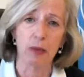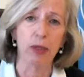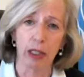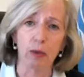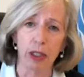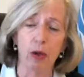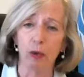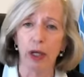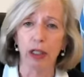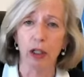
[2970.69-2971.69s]
We know
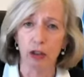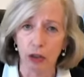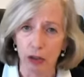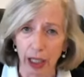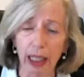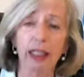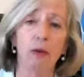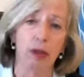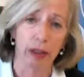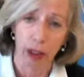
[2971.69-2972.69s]
we are not on track.
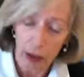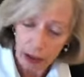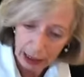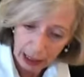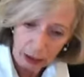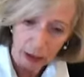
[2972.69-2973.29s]
We are not yet